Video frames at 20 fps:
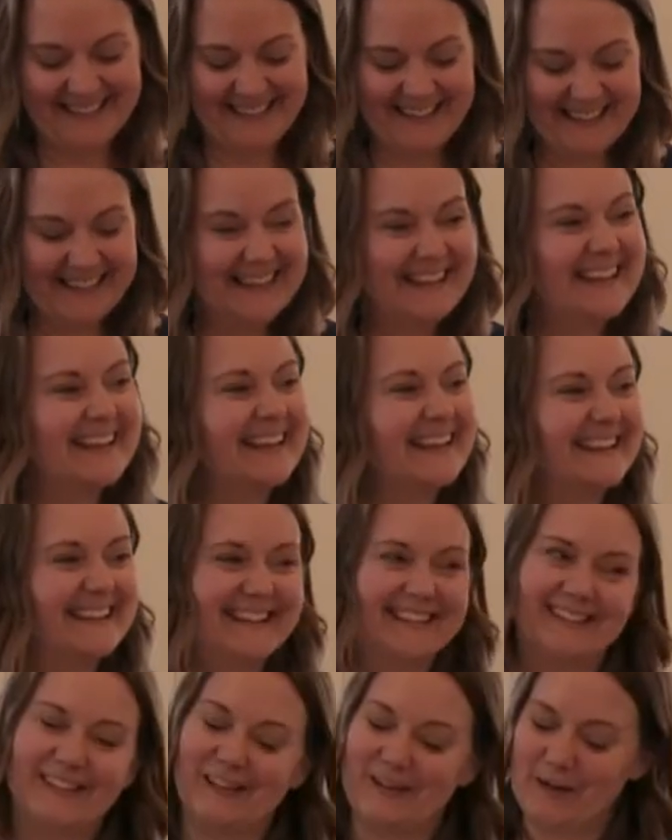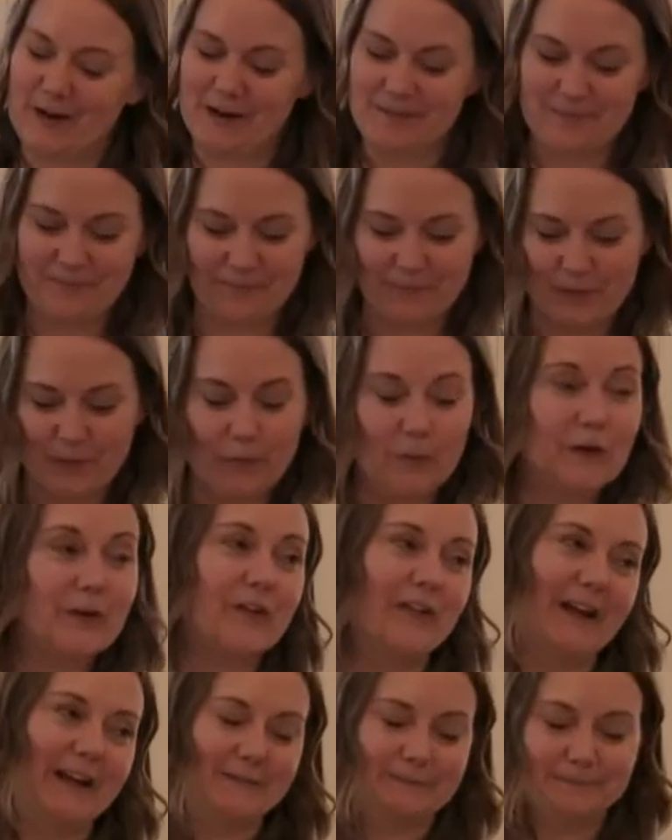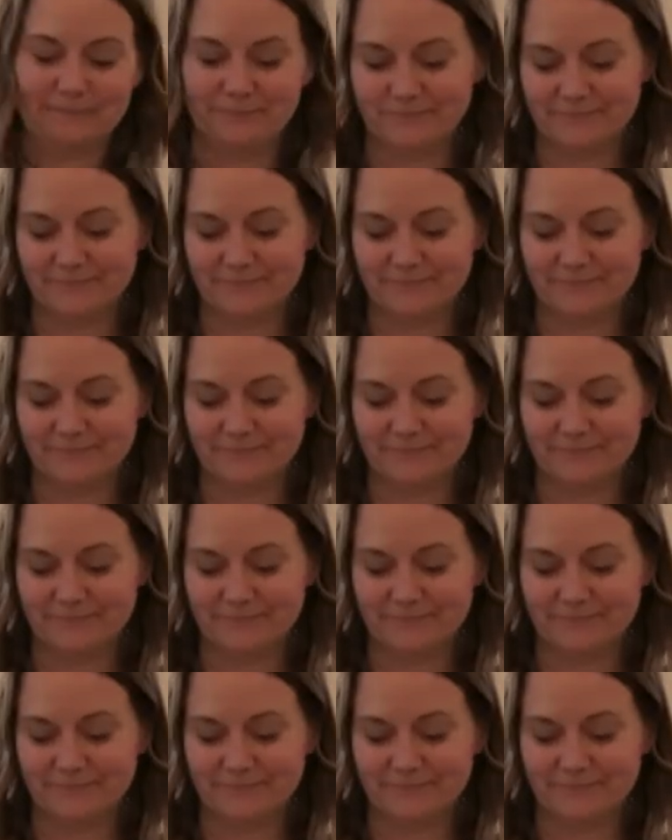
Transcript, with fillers: I'm sorry. We're glad.